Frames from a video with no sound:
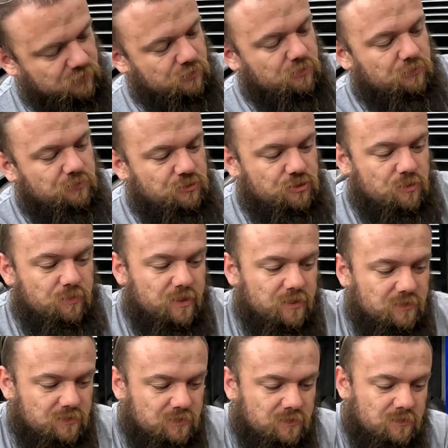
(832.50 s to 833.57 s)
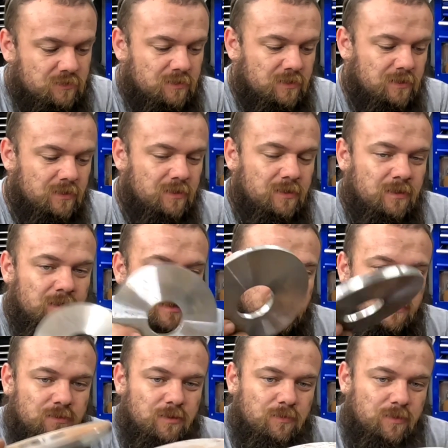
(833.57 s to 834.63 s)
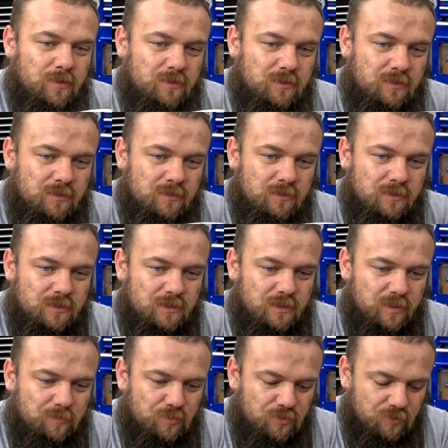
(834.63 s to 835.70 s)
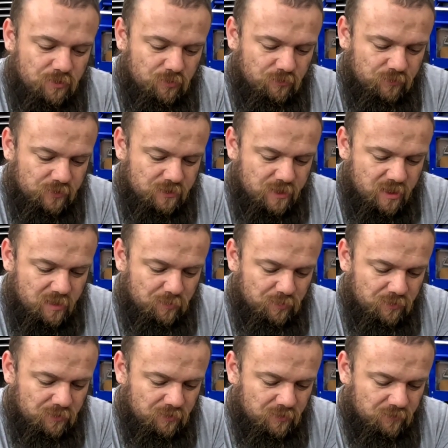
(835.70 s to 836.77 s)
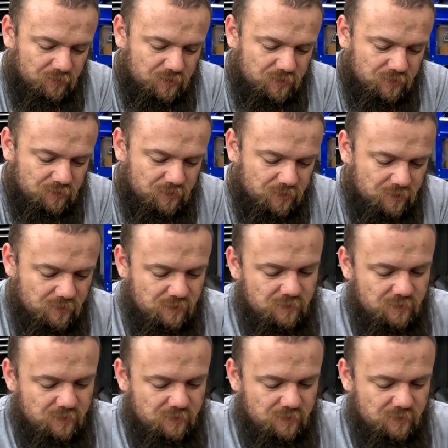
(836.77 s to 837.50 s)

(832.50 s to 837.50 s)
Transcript: are called donuts. Donuts slip over top of the cylinder.